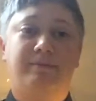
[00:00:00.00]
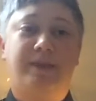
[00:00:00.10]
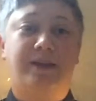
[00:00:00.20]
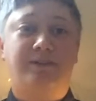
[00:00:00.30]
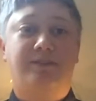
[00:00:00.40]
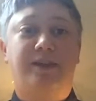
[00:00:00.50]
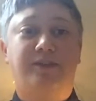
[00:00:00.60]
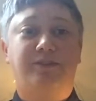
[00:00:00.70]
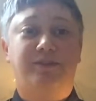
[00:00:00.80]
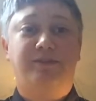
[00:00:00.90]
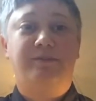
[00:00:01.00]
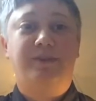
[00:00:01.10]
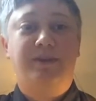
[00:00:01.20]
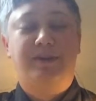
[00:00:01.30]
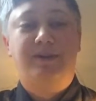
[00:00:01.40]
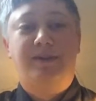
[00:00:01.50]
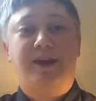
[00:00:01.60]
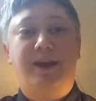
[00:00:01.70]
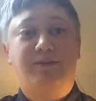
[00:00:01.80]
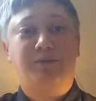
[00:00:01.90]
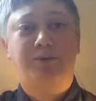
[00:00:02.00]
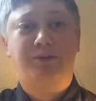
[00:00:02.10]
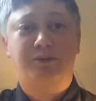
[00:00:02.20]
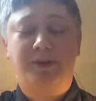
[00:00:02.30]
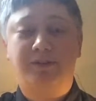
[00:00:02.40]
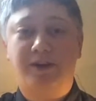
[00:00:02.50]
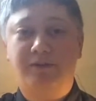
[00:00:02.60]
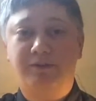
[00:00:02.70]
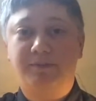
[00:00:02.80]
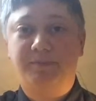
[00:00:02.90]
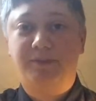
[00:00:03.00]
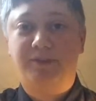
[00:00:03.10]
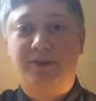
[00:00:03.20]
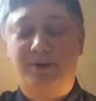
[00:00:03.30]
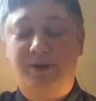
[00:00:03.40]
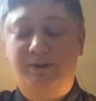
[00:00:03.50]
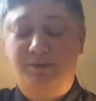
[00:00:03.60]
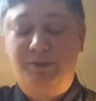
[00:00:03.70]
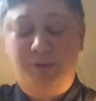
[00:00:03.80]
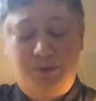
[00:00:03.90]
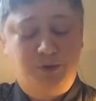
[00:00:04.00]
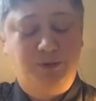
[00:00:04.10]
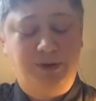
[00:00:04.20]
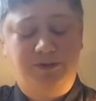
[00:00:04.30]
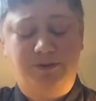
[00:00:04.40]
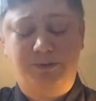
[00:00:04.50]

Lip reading: that's I have to push myself. So it gives me one more reason to